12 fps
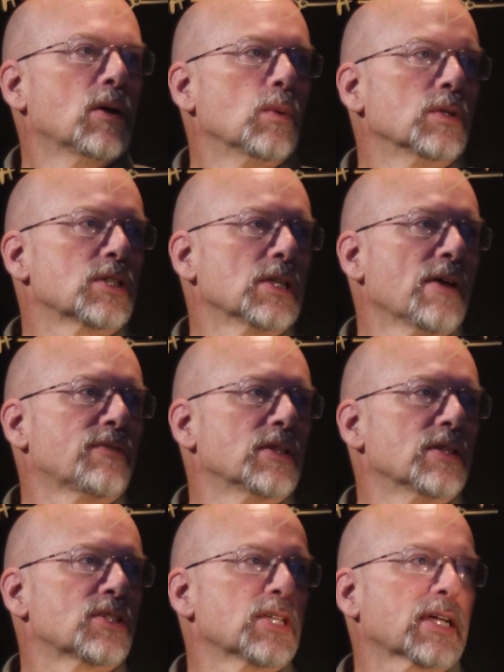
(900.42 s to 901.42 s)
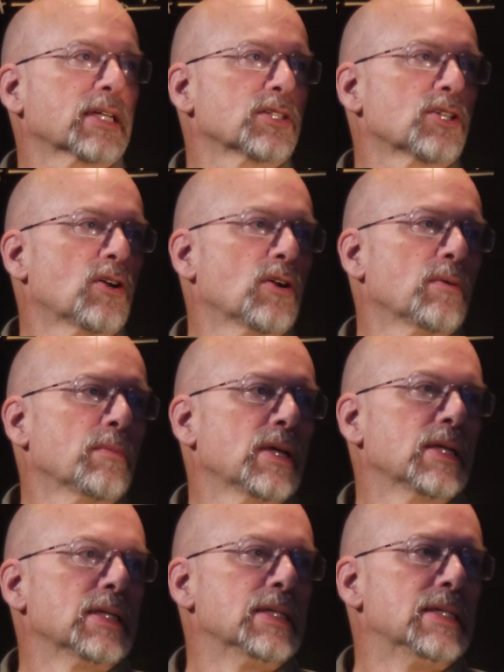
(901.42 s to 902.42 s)
What's left in the second term?
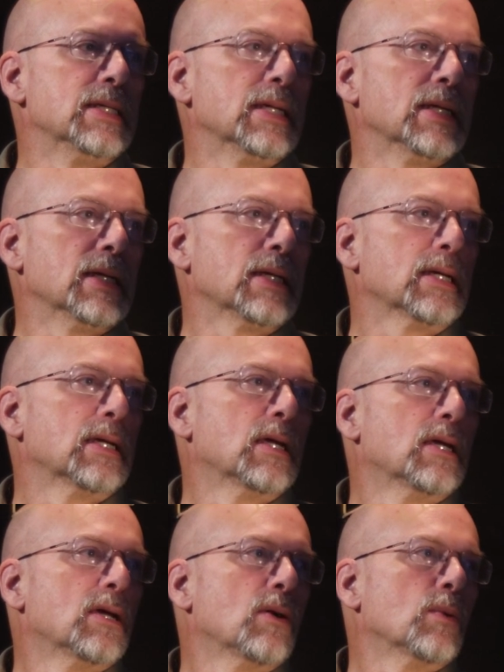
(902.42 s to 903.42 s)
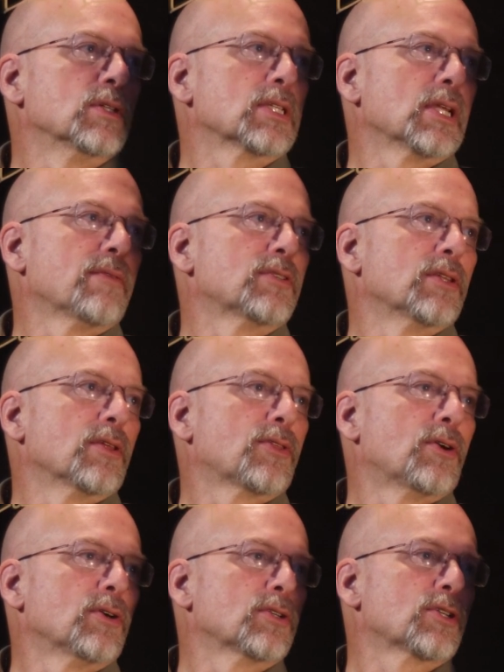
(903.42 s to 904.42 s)
D. What's left in the
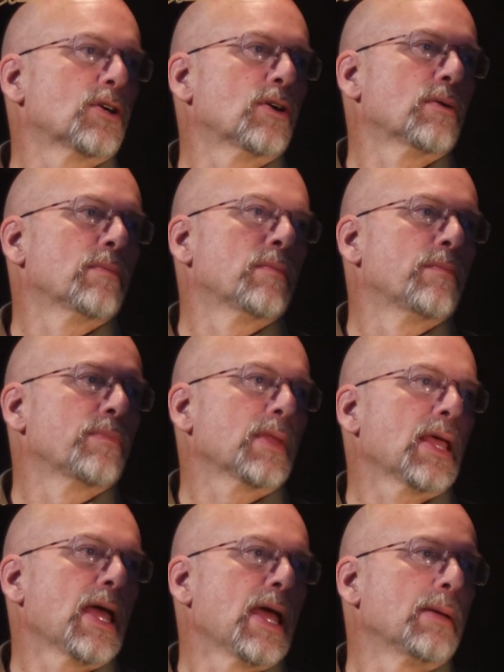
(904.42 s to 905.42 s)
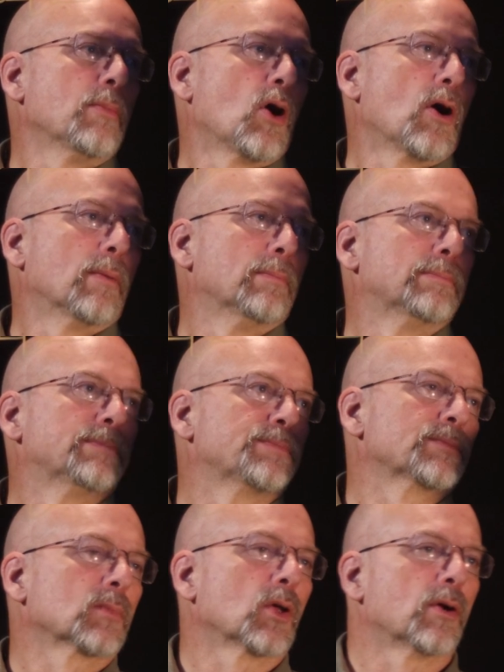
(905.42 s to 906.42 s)
third term? A bar.
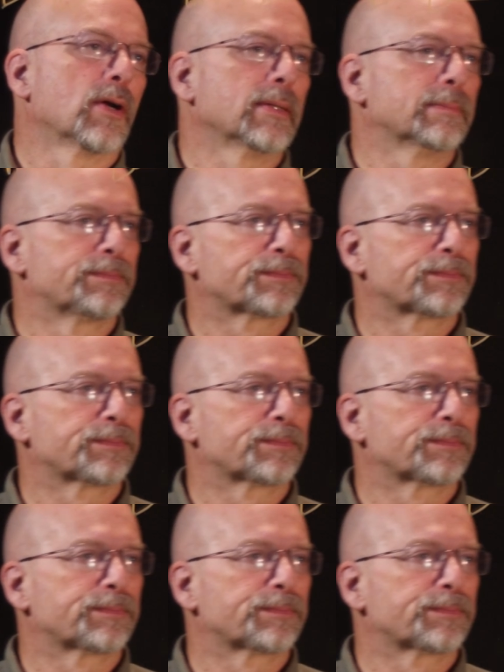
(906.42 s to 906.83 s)
All right.